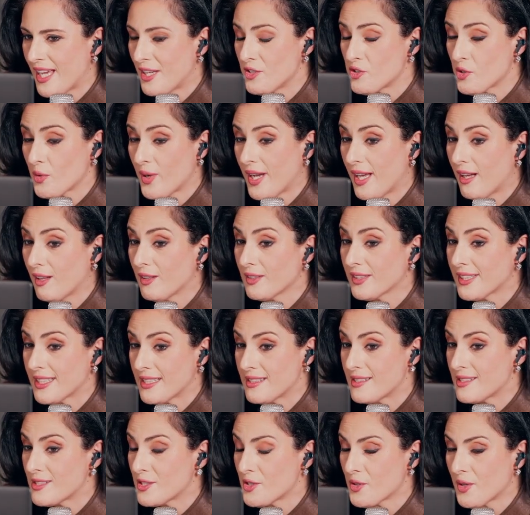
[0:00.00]
And your
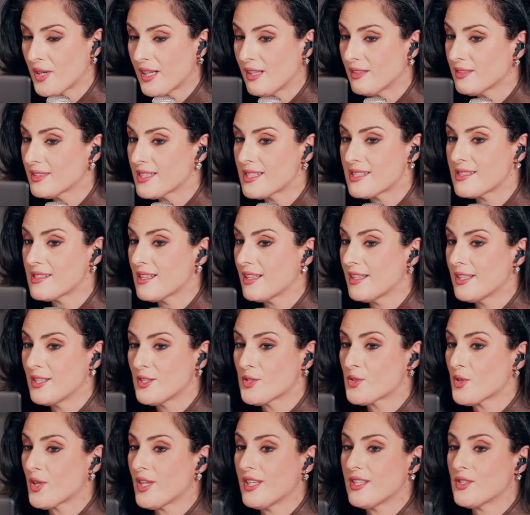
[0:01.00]
eldest son
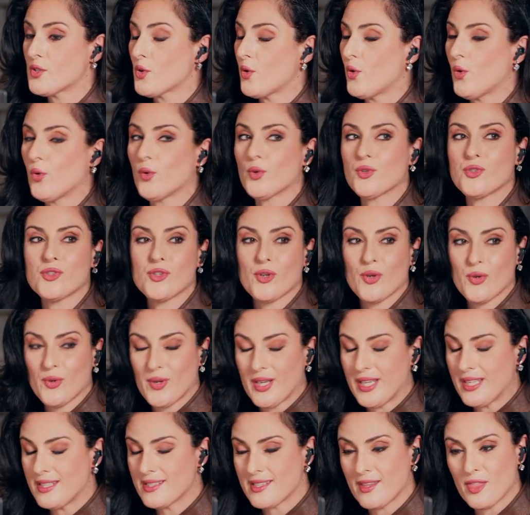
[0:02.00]
is also,
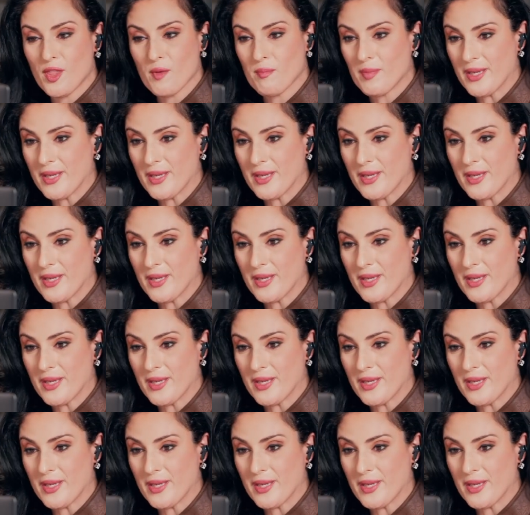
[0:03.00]
he's in the